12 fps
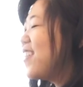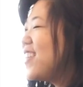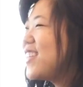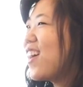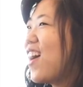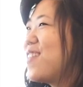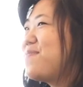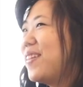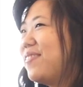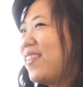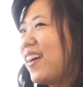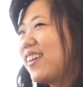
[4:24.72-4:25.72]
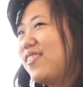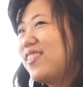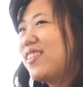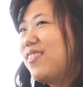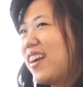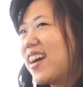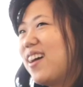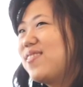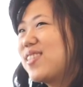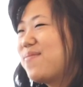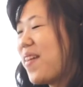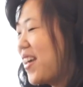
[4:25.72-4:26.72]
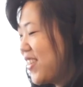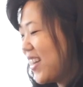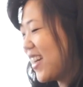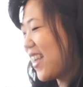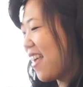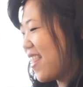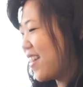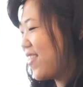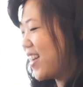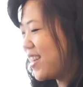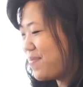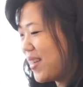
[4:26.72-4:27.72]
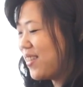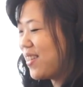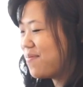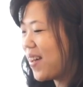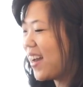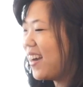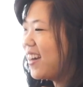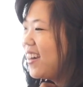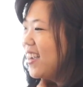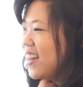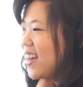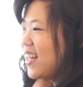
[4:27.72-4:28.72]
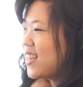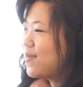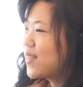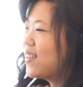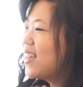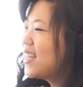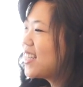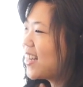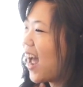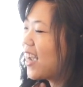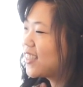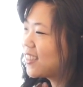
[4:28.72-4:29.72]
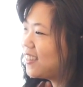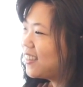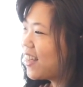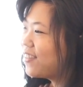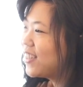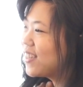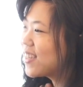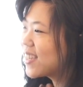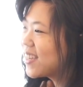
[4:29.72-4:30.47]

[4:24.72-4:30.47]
I always harp on Vancouver when it comes to pastry because I think we could be doing better in terms of international levels.